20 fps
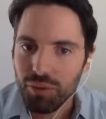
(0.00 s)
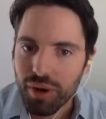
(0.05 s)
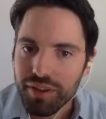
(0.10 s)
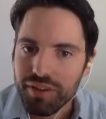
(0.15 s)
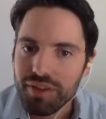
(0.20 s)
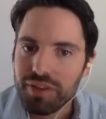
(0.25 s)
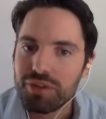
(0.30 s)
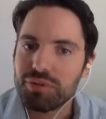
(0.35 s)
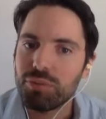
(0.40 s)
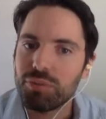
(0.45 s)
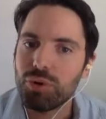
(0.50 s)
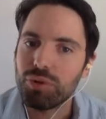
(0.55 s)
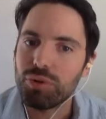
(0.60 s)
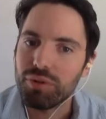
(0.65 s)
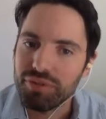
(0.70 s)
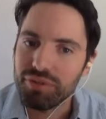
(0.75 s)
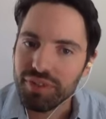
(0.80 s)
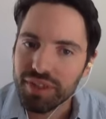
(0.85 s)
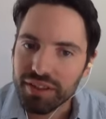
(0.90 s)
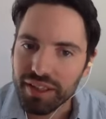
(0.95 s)
when there's
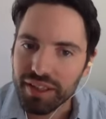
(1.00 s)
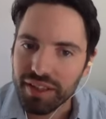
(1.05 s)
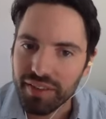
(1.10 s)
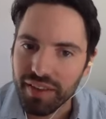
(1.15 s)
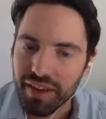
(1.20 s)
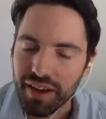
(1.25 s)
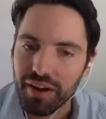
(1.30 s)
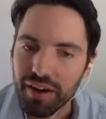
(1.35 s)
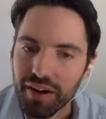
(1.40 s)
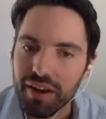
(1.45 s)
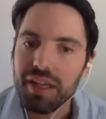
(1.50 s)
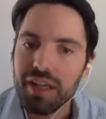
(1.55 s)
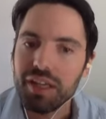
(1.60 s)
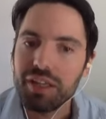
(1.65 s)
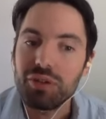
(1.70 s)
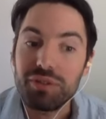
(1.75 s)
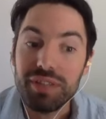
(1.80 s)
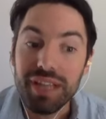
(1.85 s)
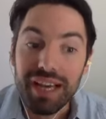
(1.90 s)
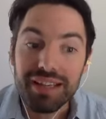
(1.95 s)
more revealing there,
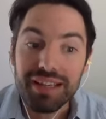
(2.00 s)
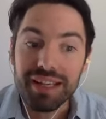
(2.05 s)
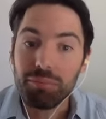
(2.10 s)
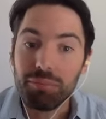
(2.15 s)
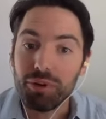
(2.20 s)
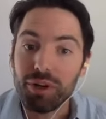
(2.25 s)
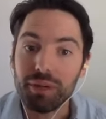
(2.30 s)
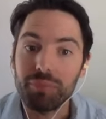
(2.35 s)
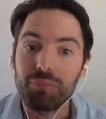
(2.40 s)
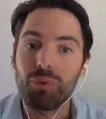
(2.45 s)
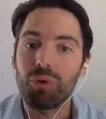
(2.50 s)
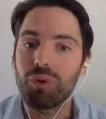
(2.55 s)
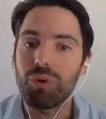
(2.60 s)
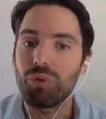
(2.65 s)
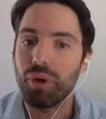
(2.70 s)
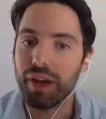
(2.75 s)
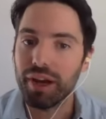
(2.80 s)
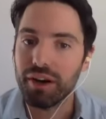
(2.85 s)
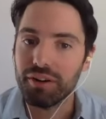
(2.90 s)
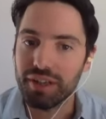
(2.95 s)
you tend to bring
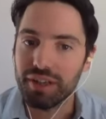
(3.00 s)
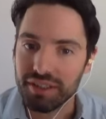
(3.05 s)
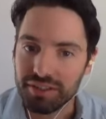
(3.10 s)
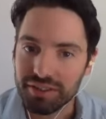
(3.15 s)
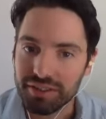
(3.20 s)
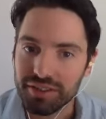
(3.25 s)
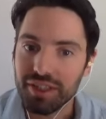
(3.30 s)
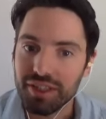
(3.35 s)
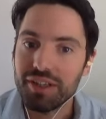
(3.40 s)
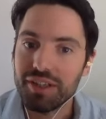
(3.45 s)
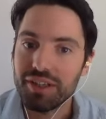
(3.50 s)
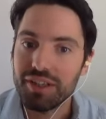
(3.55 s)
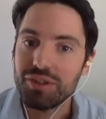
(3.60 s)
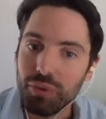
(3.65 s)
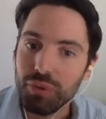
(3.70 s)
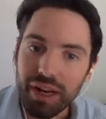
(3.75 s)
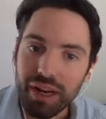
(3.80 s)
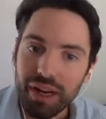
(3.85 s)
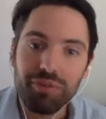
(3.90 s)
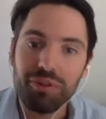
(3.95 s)
more awareness
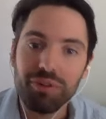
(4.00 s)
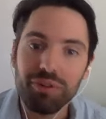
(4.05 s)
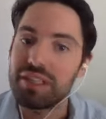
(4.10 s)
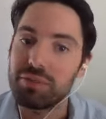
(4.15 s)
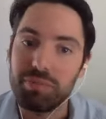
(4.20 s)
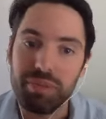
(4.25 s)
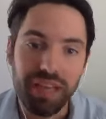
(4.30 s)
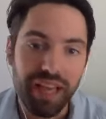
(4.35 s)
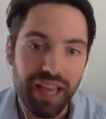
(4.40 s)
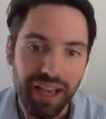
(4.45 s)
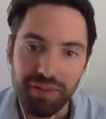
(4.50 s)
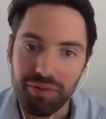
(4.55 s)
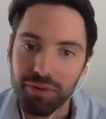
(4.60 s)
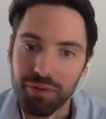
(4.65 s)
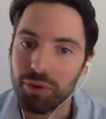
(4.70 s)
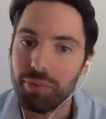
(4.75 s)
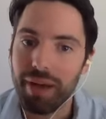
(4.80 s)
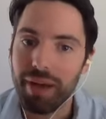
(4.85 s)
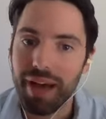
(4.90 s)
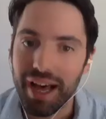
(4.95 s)
to whatever these
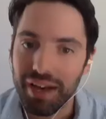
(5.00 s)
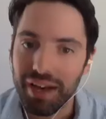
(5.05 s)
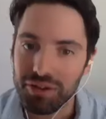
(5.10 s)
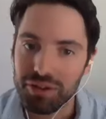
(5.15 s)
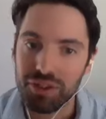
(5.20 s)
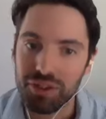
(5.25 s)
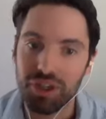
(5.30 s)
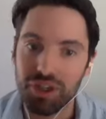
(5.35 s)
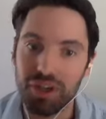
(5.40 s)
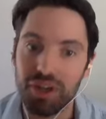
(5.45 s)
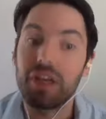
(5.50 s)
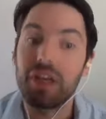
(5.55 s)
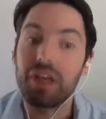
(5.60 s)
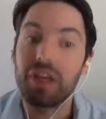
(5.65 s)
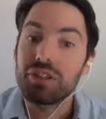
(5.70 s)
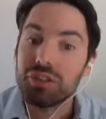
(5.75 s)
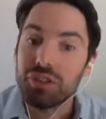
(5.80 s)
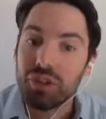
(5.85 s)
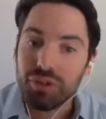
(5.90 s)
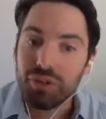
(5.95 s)
behavioral patterns are
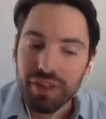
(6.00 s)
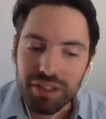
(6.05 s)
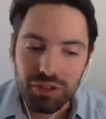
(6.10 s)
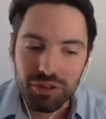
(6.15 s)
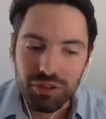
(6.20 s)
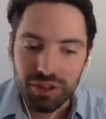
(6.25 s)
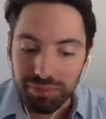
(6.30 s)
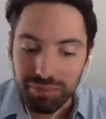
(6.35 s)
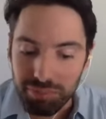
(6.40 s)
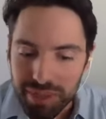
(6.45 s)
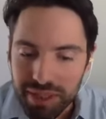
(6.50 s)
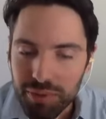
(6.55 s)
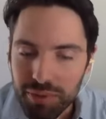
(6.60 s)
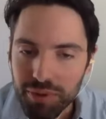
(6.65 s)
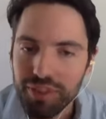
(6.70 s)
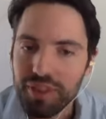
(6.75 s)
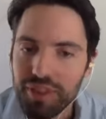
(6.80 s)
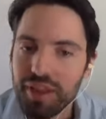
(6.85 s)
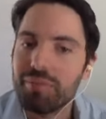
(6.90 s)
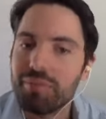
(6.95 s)
so that you can be with
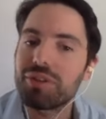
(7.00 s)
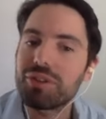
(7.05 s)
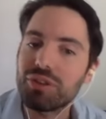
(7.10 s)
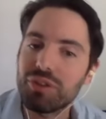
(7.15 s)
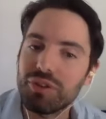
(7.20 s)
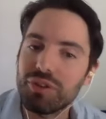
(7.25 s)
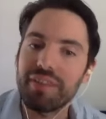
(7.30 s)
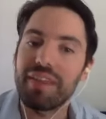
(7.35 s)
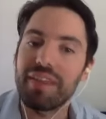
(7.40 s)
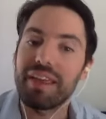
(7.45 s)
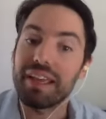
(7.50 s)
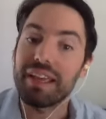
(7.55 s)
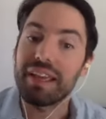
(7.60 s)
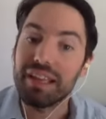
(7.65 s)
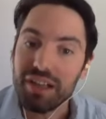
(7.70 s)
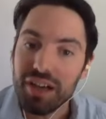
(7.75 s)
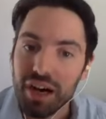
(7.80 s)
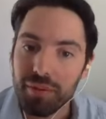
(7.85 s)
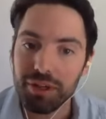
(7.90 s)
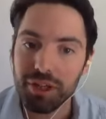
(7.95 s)
them, so that they can
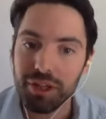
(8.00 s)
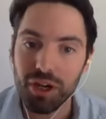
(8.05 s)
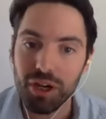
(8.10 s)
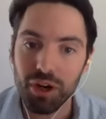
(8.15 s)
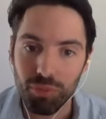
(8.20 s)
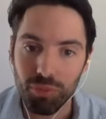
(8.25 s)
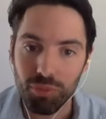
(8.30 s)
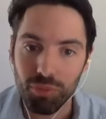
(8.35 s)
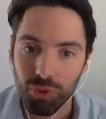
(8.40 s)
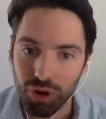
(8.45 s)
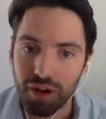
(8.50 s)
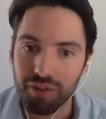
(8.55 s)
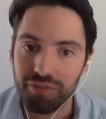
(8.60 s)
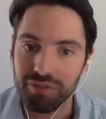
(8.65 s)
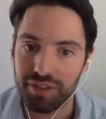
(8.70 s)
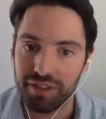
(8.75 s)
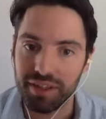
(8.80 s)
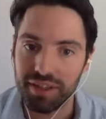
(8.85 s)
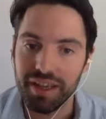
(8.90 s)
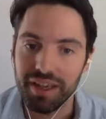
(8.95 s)
come and go more
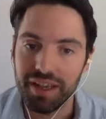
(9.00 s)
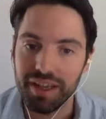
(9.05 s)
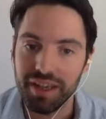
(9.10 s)
often.